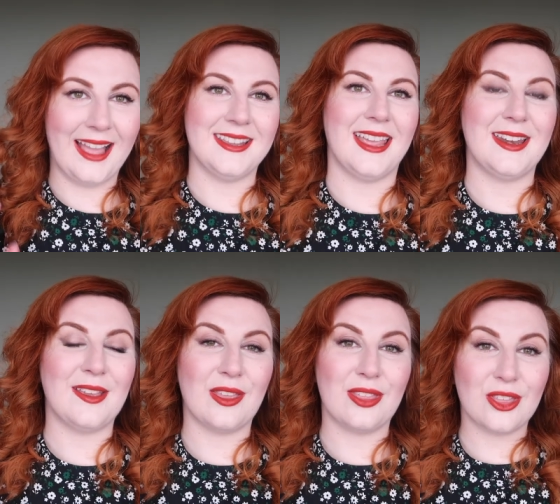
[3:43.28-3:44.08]
And
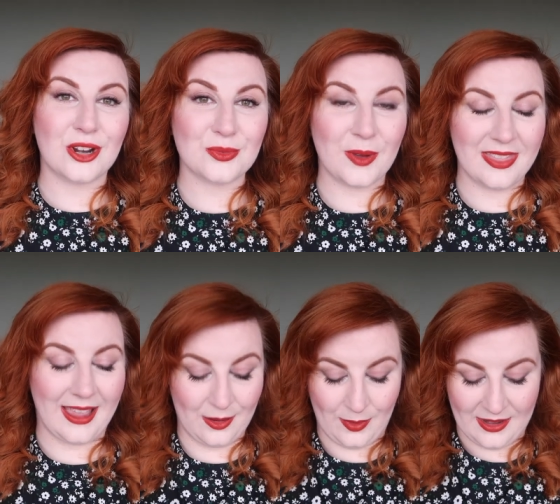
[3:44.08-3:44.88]
then the third one
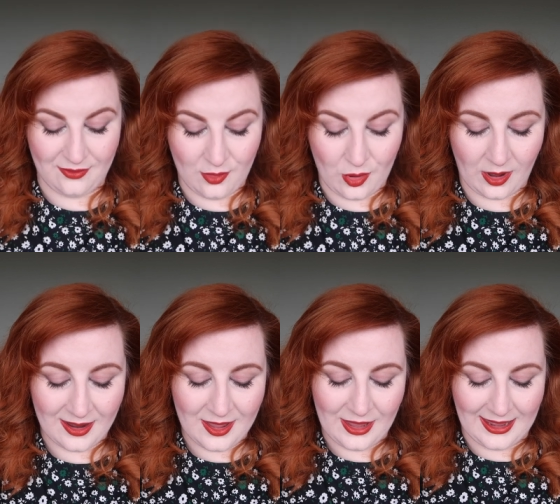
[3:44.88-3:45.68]
that I went for
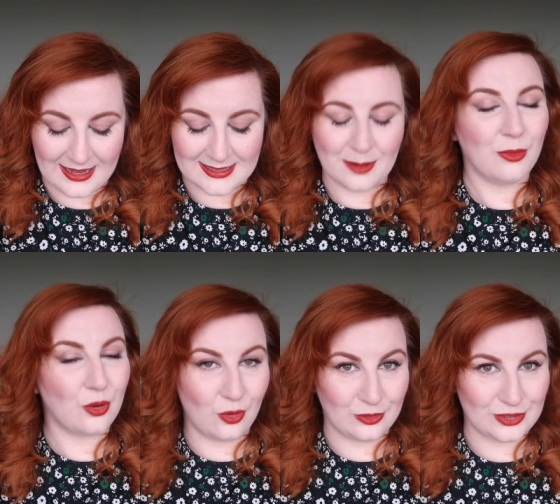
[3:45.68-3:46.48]
is
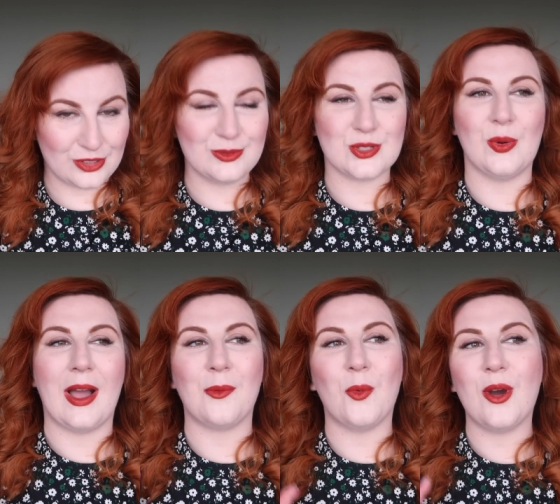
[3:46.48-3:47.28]
Morange. So
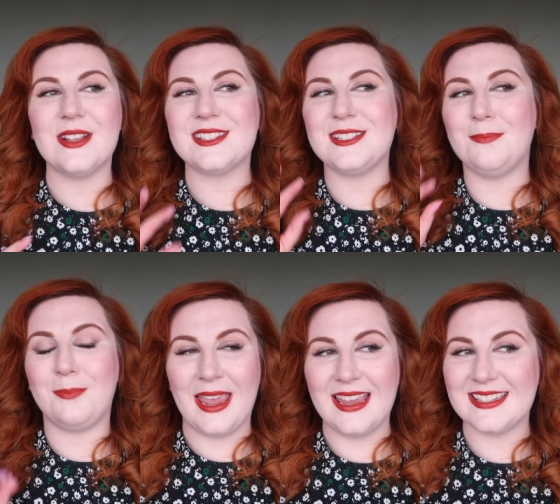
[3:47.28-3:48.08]
I was
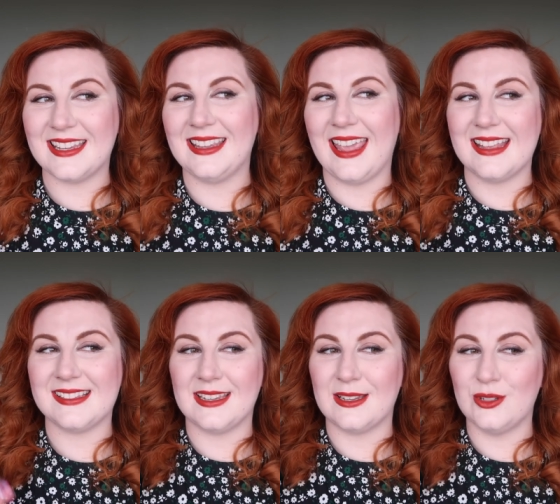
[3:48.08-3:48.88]
debating
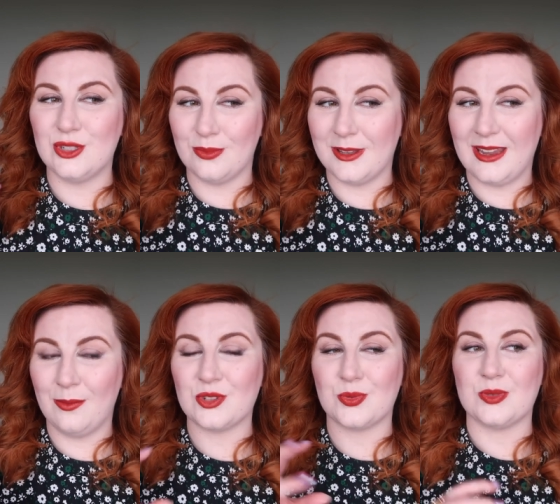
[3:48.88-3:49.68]
getting
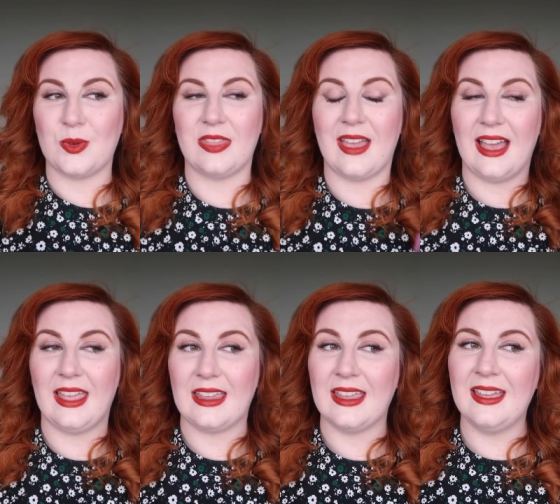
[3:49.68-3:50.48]
Dubonnet, which was one that
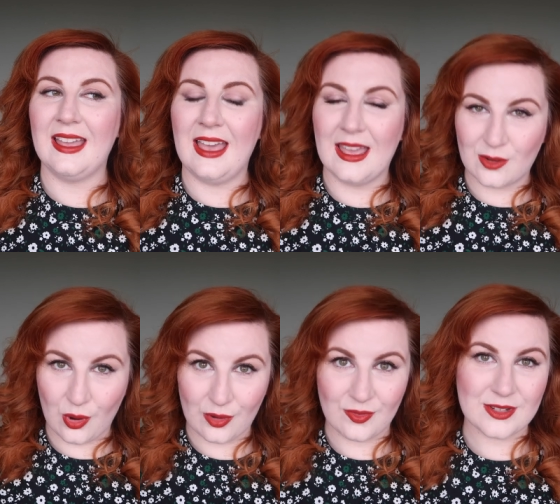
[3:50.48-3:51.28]
I had
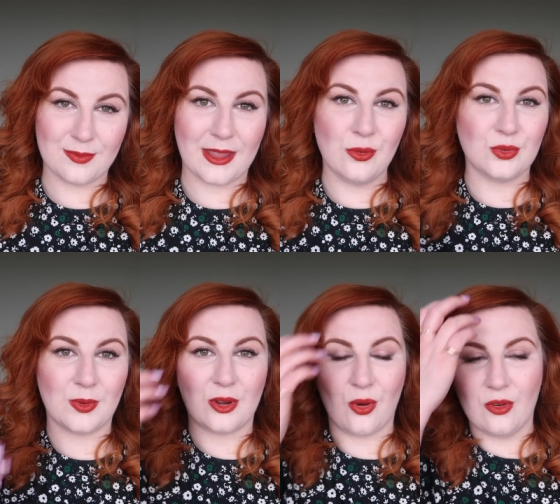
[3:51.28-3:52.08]
gotten rid of my old
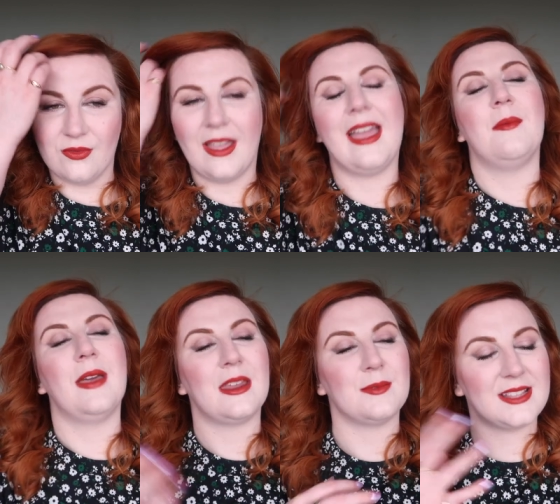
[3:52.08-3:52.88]
one of, um,
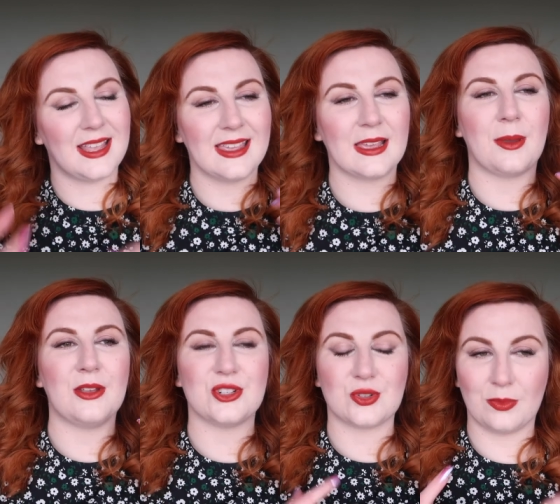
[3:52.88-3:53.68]
and I was thinking
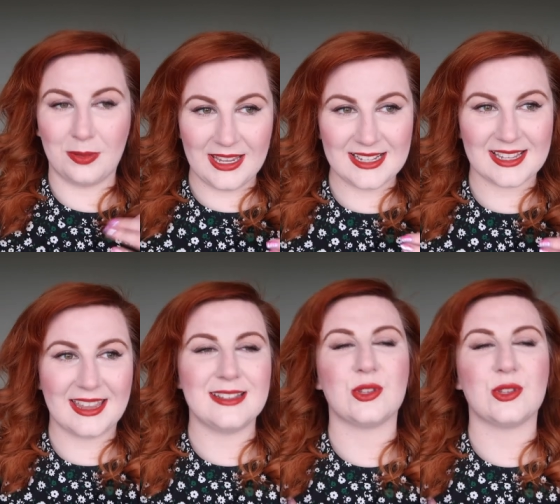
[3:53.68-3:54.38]
about just replacing it.